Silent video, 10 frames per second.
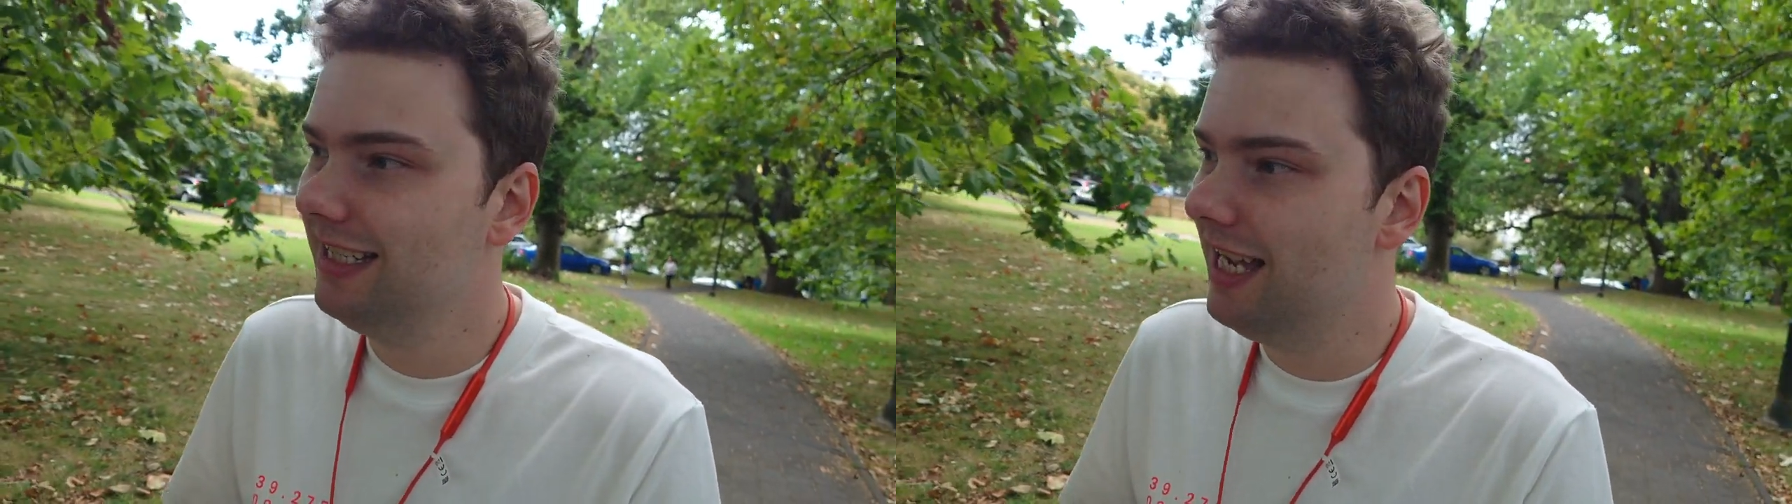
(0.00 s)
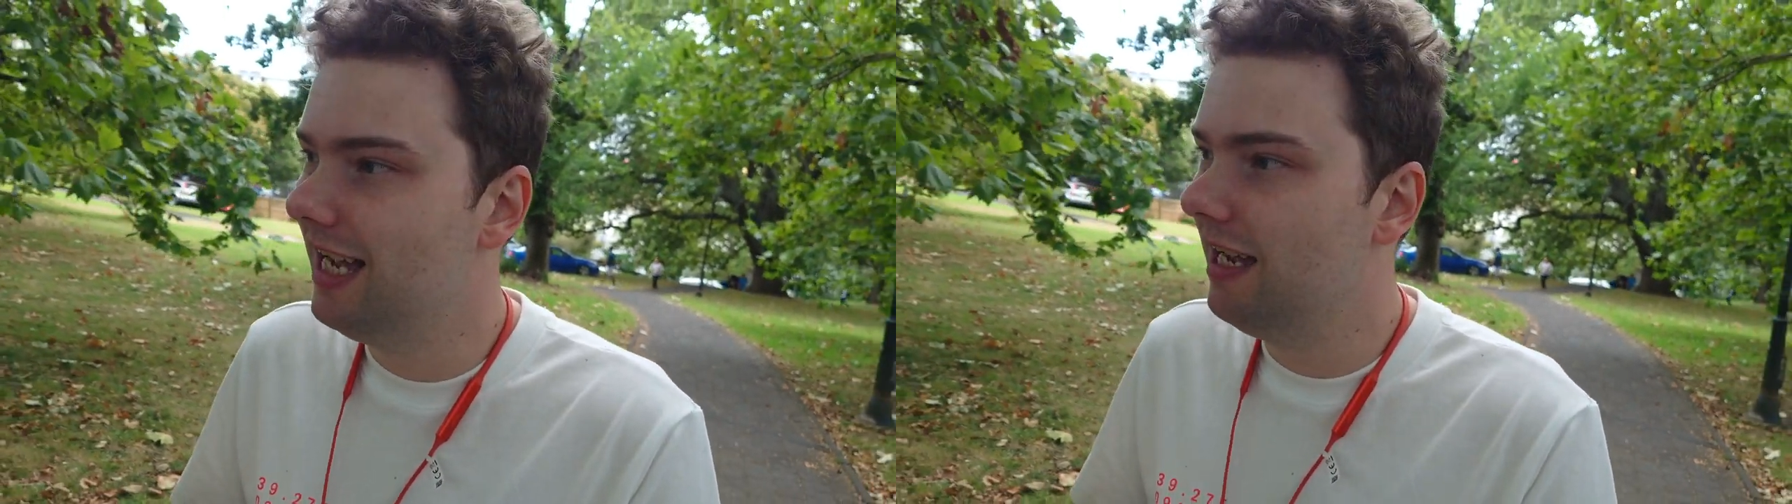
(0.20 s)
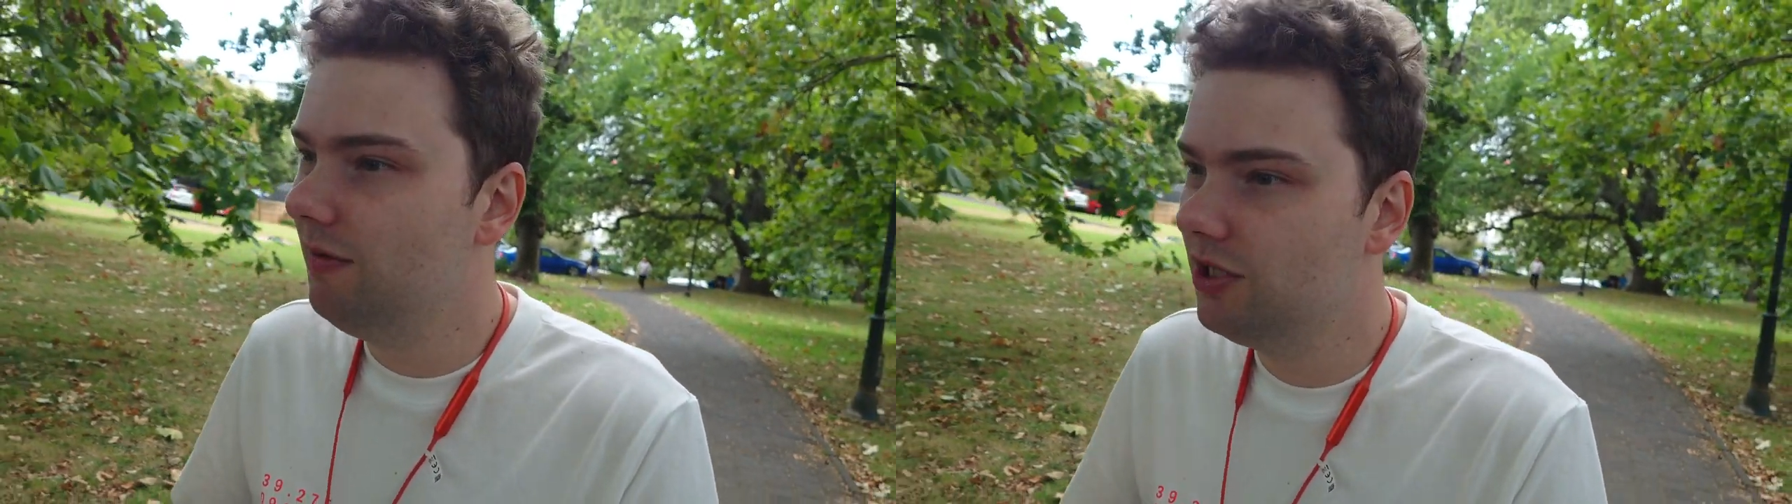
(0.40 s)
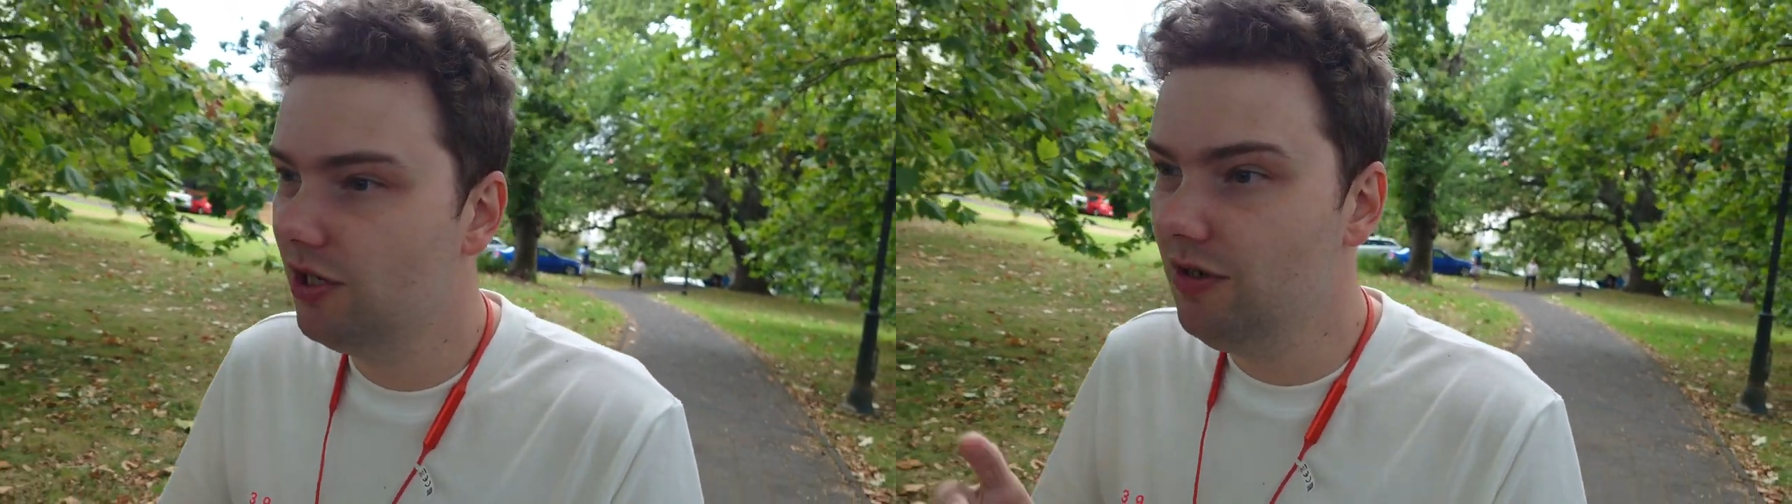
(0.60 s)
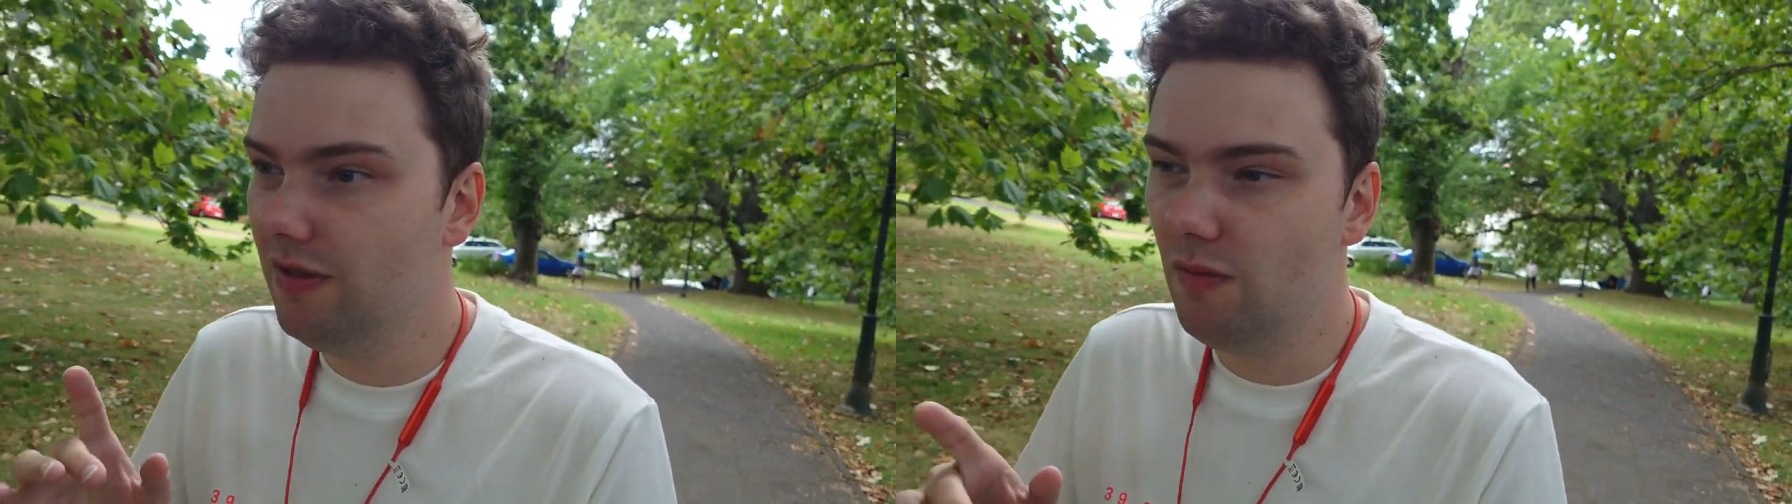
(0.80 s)
yeah I will
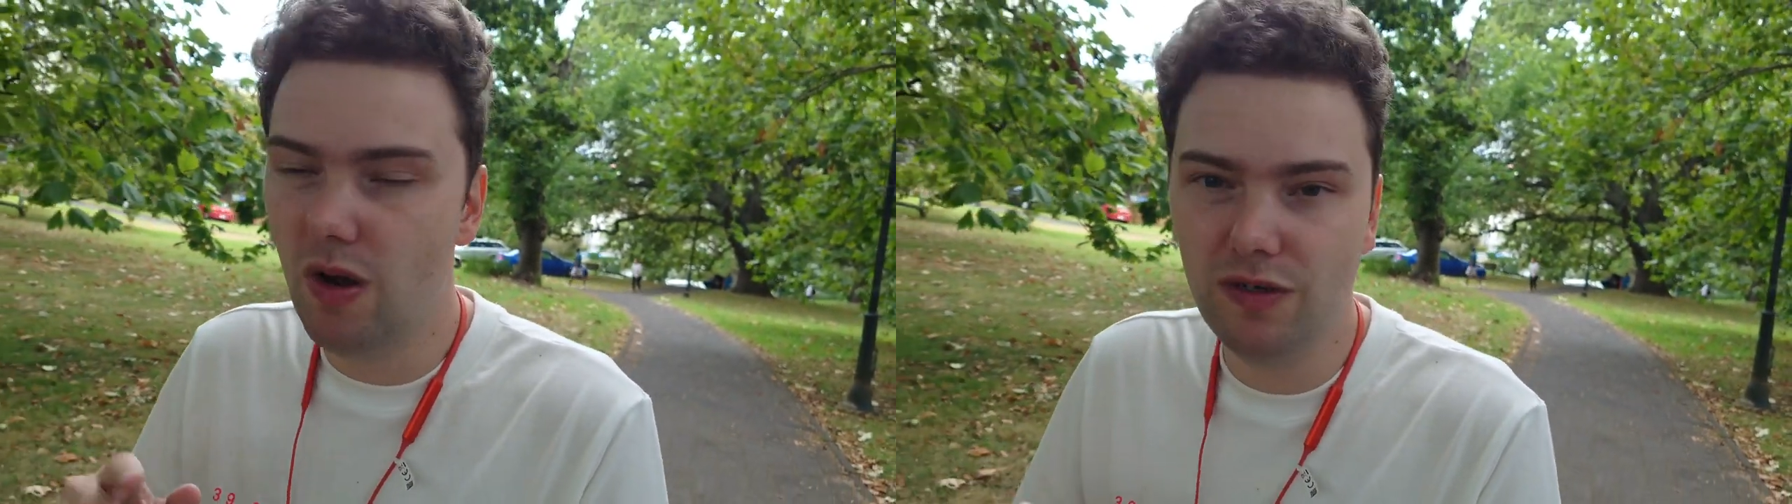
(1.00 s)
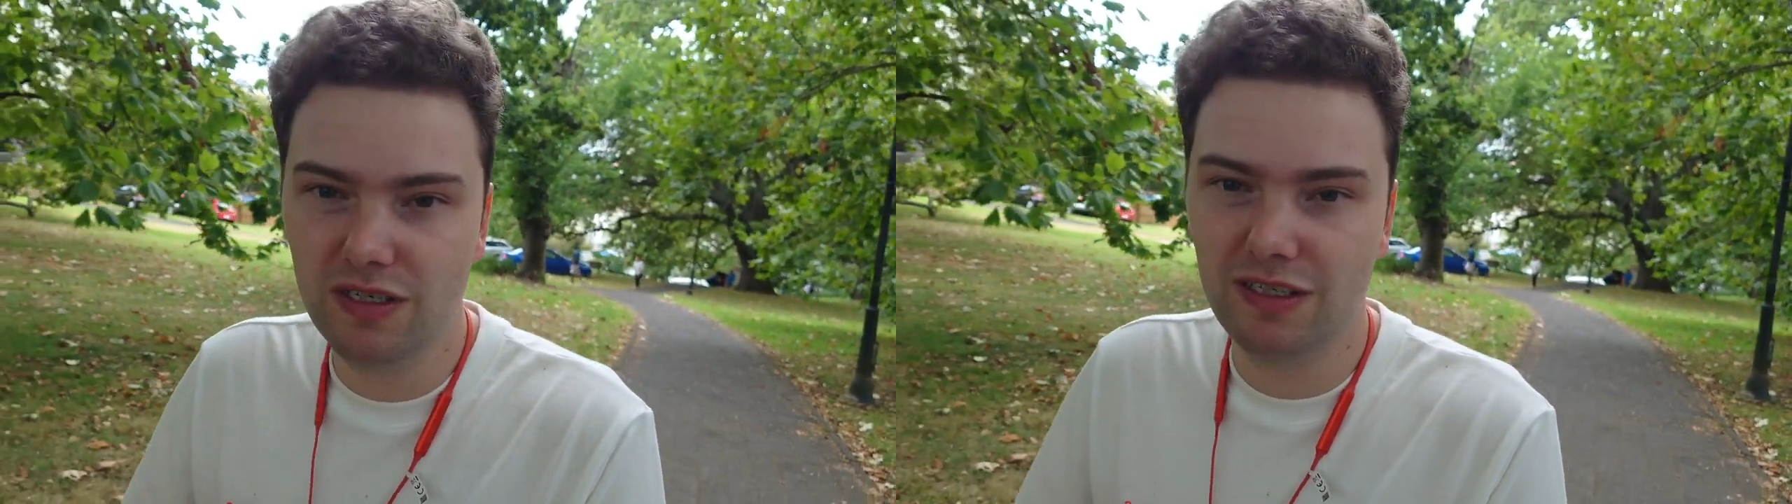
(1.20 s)
show you the road